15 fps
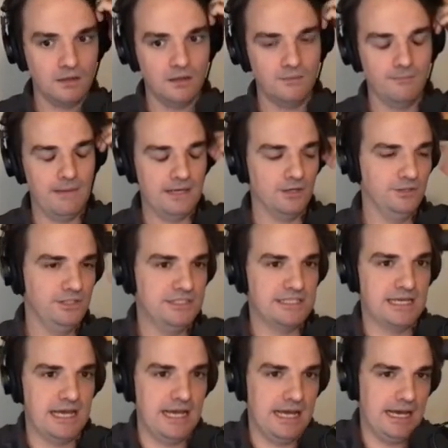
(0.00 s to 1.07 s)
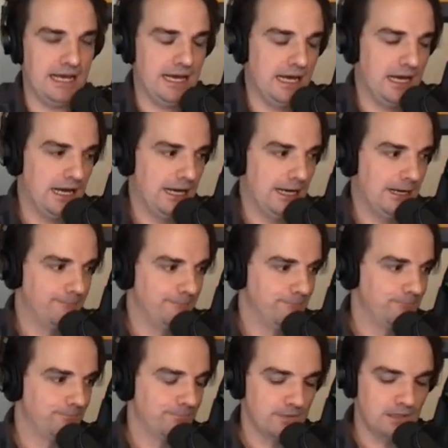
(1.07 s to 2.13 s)
Micronaut is a,
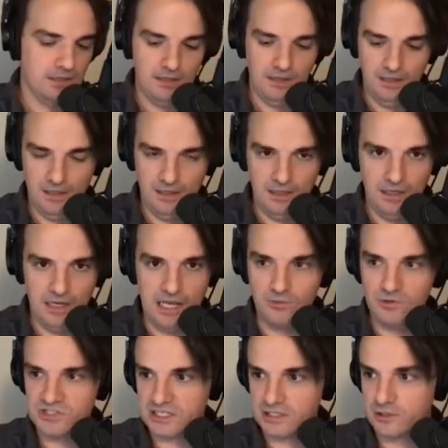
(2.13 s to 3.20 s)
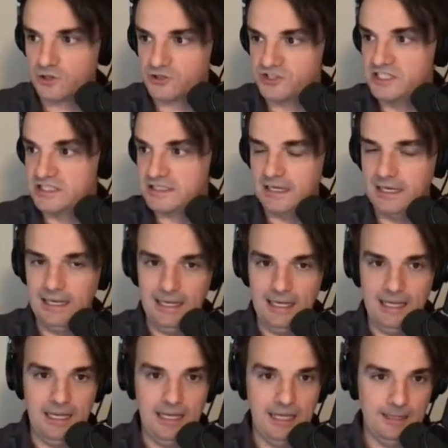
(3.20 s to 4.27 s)
a language agnostic
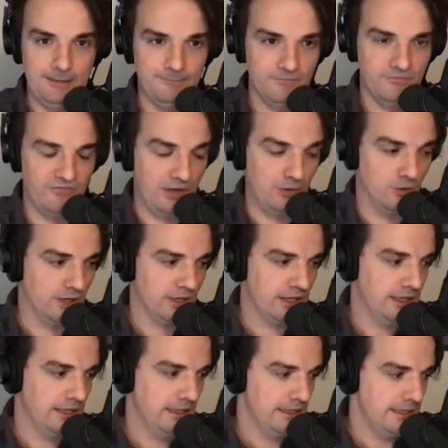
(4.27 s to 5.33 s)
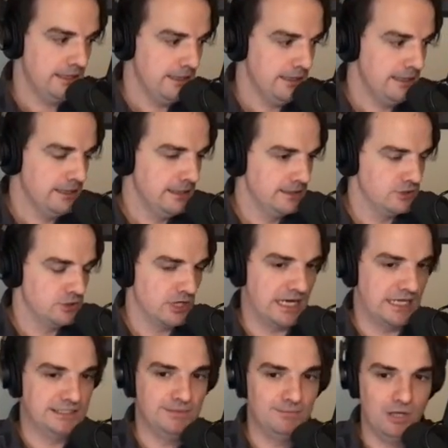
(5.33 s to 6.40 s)
um, framework. You
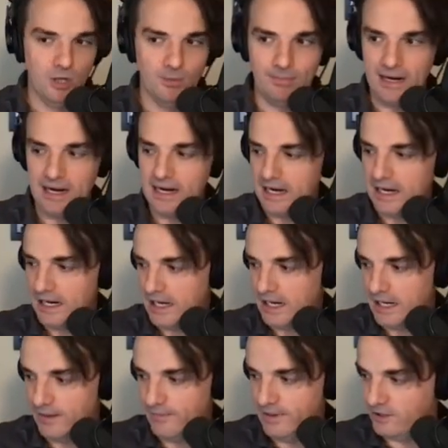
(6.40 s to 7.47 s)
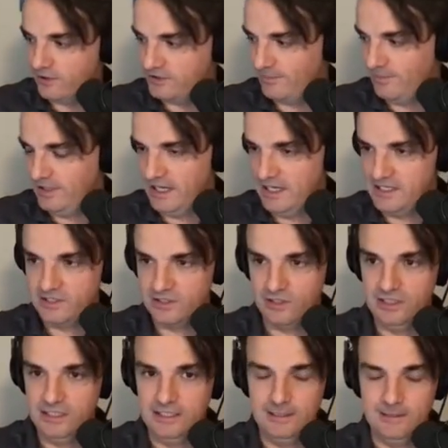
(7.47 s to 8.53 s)
can develop a Micronaut
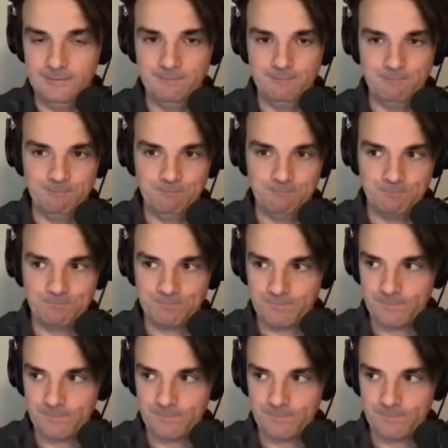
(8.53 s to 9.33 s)
application in